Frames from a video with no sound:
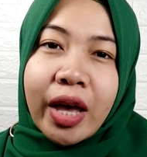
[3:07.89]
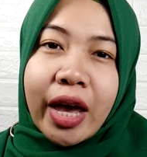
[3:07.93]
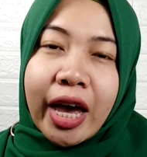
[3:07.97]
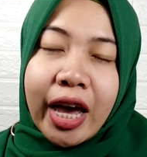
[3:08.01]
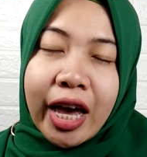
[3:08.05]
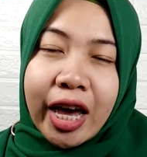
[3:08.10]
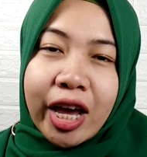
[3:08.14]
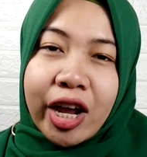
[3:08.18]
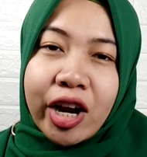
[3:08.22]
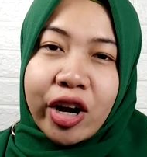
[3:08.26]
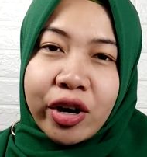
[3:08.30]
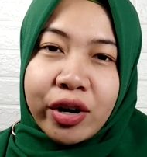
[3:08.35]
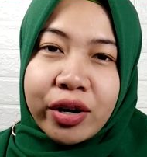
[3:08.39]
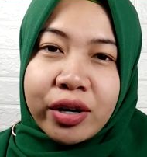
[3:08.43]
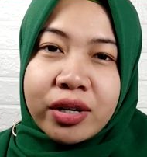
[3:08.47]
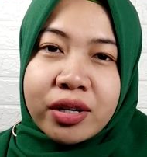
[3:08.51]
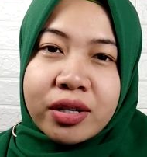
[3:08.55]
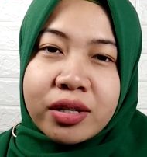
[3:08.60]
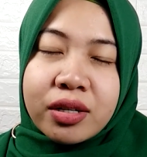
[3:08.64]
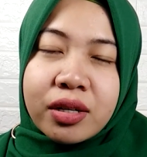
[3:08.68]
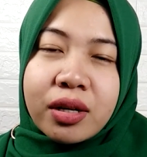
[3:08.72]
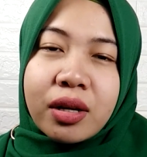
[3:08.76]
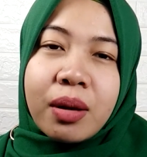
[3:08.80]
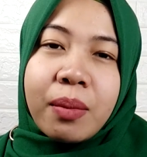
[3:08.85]

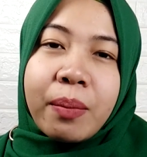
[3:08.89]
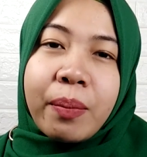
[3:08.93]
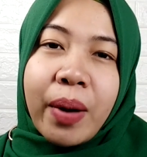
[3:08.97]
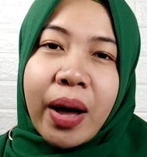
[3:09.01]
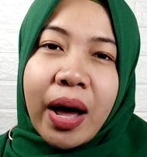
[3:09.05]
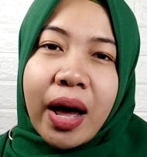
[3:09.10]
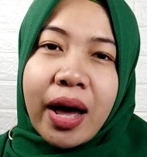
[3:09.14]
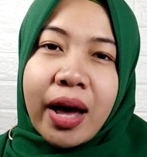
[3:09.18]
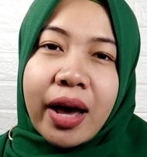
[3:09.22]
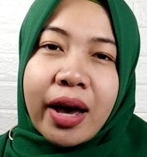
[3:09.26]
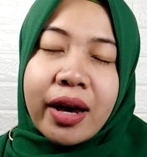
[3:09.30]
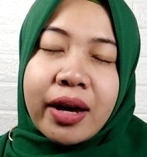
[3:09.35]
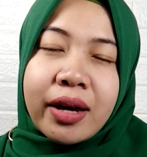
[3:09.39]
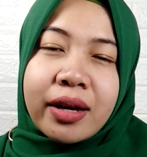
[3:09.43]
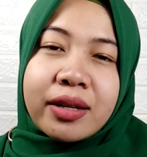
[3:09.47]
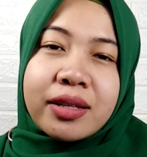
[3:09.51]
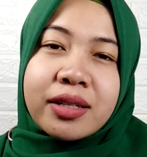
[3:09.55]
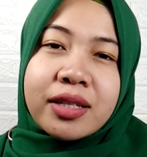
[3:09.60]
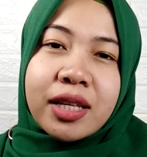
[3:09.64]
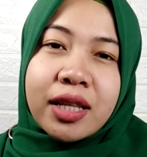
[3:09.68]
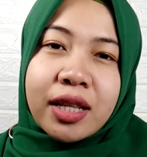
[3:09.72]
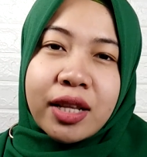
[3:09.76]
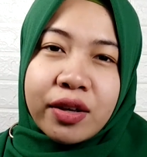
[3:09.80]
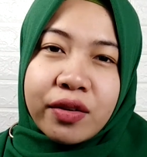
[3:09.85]
aired by
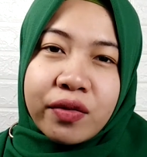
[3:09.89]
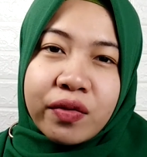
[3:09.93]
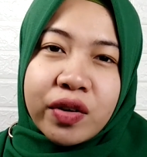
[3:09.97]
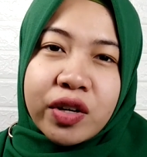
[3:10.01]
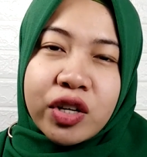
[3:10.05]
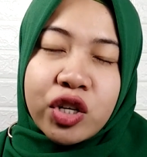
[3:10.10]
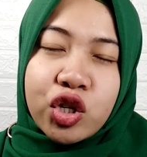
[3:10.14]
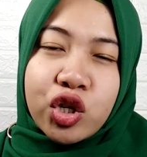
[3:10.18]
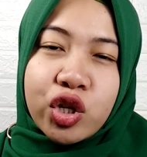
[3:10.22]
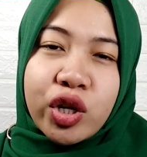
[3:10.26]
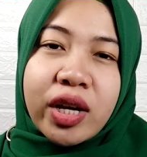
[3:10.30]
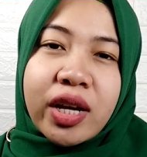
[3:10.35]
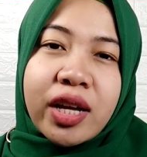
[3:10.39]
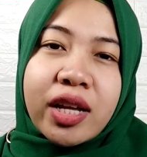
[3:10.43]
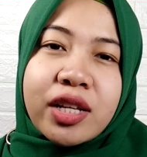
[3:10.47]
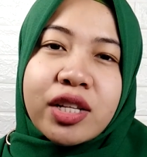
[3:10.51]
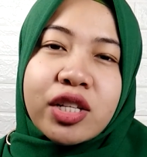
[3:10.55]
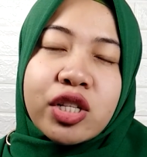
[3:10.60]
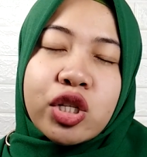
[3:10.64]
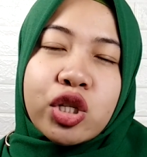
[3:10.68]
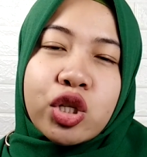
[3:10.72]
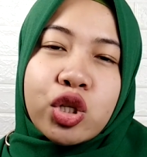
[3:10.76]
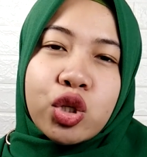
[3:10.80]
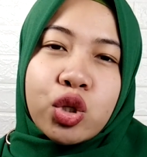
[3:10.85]

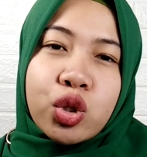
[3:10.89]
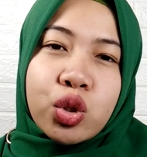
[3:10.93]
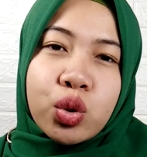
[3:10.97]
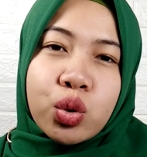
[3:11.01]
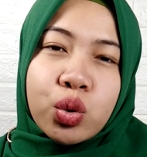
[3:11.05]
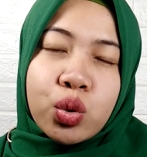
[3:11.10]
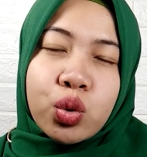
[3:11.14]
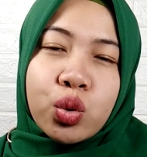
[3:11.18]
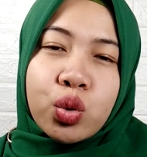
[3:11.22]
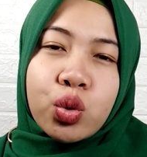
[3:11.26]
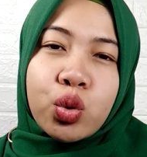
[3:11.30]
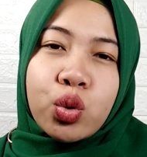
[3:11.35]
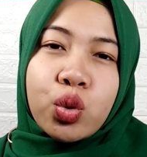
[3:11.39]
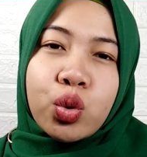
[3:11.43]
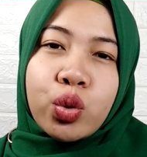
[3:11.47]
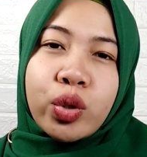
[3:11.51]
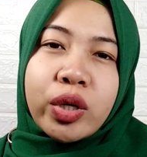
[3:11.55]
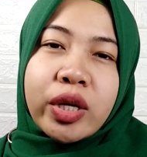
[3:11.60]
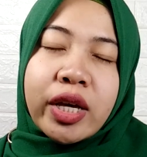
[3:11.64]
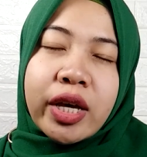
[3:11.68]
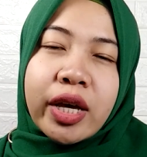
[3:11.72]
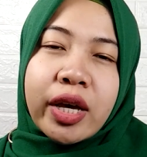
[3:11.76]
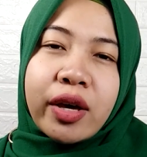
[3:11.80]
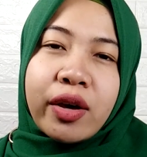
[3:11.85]
television to
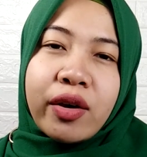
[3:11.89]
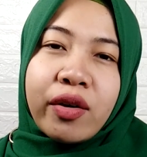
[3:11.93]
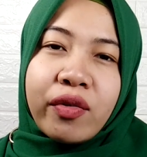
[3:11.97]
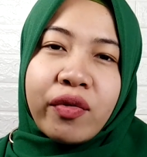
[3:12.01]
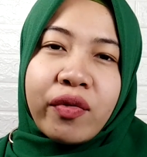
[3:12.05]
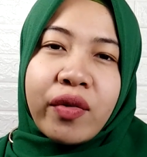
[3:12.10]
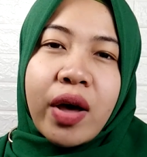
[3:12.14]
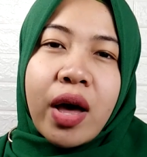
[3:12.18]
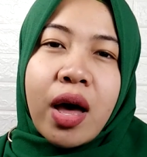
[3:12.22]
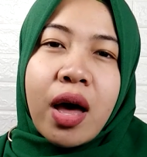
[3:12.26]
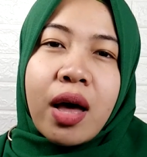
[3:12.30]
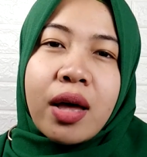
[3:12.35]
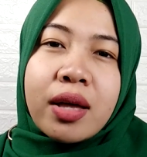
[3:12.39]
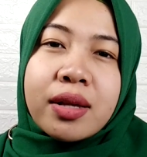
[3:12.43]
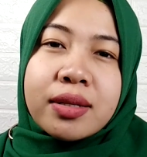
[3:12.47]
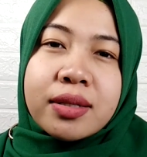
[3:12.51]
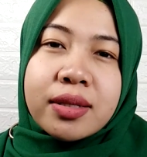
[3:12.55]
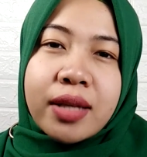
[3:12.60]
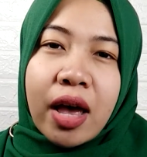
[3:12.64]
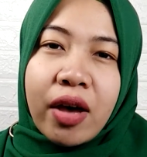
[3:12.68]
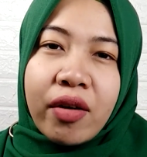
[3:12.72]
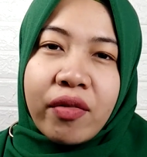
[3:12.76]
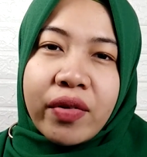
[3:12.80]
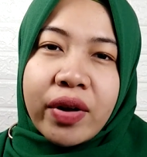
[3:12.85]
give
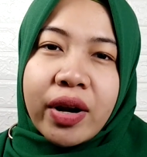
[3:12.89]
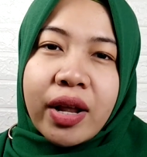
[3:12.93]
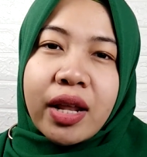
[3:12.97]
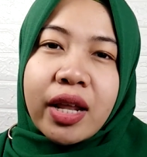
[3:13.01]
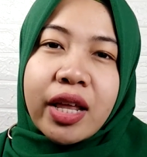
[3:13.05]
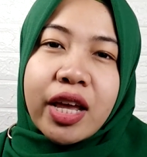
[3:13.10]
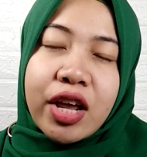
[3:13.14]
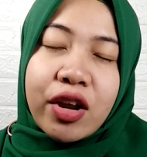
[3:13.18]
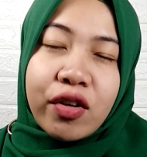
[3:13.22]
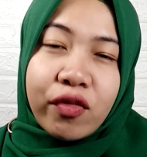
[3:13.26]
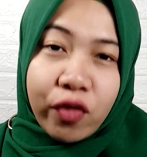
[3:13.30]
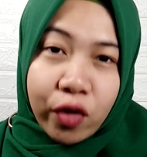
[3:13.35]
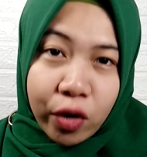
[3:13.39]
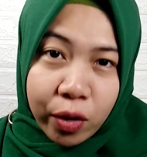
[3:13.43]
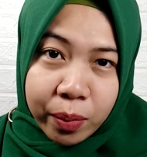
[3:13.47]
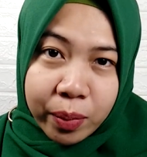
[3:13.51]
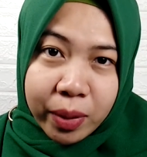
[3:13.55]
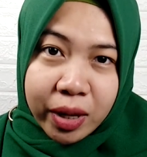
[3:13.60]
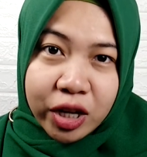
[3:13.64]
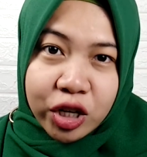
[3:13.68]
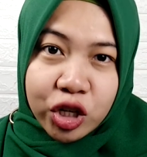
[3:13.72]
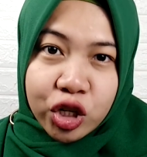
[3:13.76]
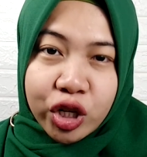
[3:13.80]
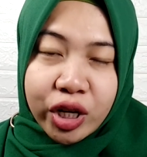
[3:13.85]
several
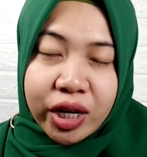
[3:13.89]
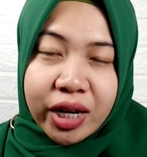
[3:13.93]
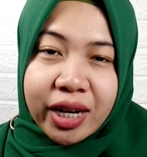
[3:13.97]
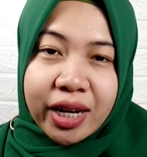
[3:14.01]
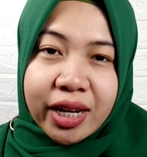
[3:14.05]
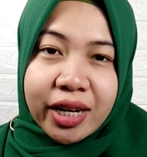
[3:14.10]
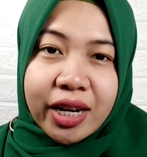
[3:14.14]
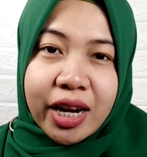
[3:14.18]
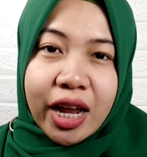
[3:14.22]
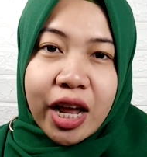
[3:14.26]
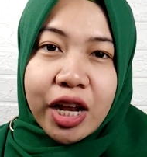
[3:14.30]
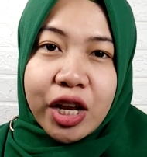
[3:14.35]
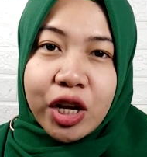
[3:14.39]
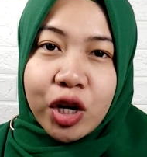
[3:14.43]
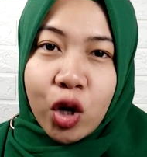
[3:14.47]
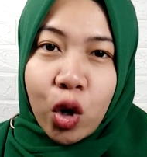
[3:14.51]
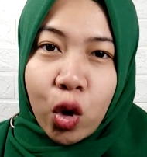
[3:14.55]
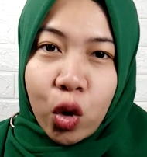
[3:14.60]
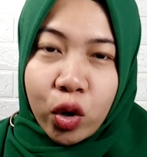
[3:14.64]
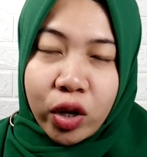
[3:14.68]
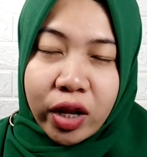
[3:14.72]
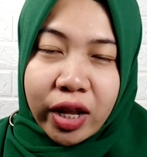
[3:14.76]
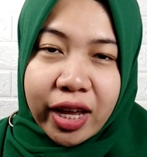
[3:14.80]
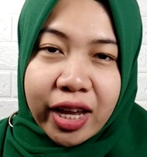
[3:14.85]
information,
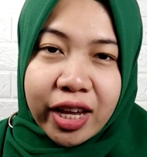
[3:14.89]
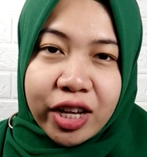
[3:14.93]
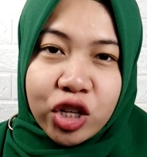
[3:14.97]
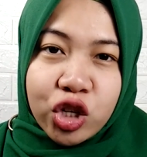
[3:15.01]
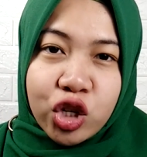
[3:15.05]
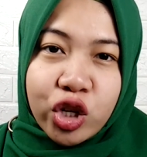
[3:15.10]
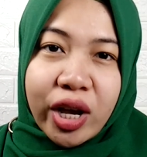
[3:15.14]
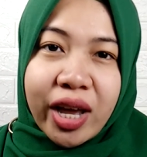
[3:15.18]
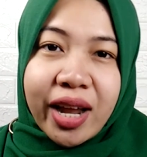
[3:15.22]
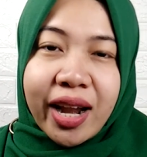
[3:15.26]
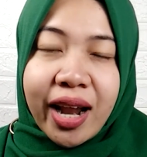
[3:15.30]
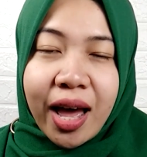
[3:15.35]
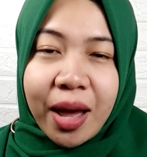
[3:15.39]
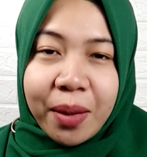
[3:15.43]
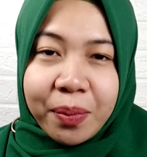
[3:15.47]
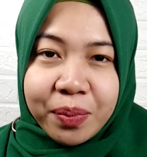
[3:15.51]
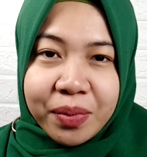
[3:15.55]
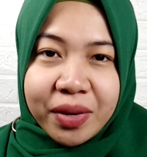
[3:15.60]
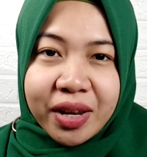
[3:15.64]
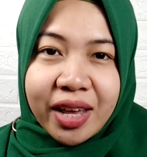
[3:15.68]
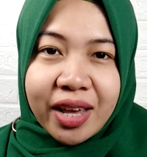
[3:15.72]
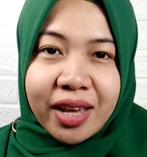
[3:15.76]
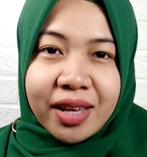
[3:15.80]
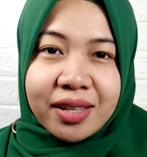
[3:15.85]
knowledge, and
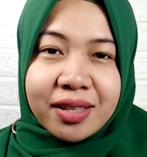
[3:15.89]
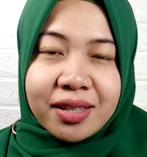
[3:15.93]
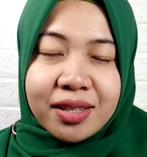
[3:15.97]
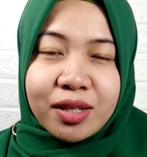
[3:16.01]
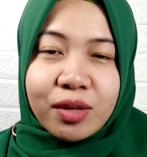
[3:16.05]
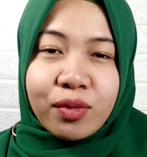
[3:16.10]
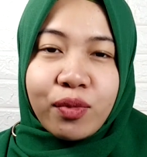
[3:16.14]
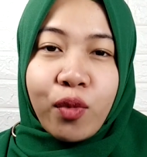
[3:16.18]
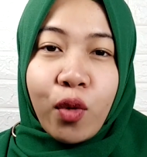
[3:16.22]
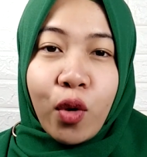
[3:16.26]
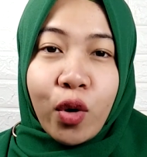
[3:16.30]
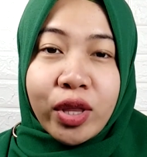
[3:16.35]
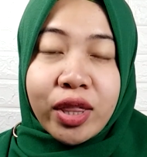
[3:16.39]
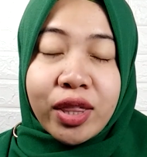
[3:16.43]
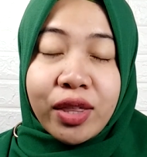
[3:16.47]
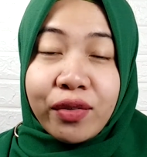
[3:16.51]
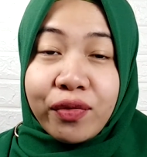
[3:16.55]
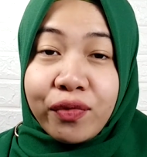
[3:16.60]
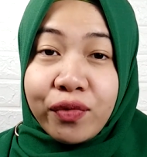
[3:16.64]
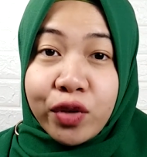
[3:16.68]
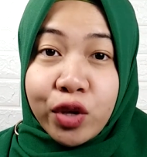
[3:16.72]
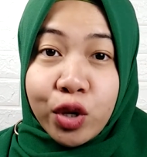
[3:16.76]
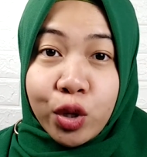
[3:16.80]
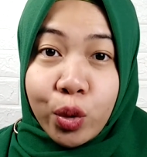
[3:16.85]
updates for the
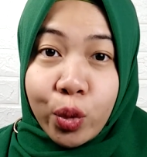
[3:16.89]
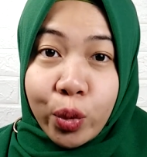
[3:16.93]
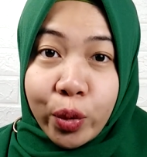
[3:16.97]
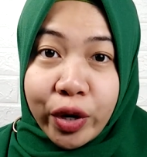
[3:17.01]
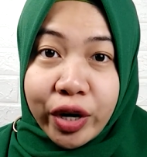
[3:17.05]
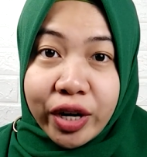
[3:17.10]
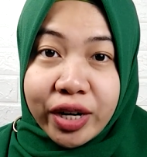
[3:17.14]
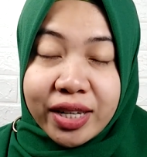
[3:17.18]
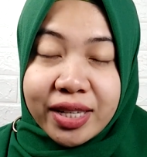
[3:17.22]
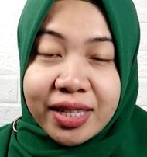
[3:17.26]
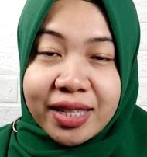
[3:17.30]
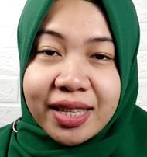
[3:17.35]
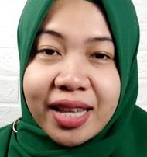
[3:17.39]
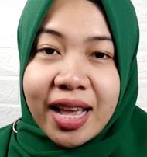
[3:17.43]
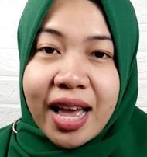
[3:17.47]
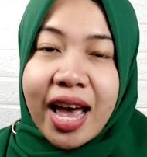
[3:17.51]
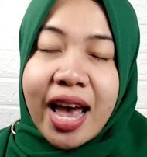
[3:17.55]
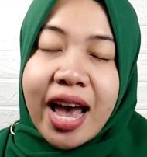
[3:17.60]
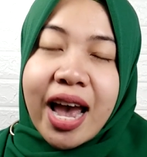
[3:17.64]
viewers.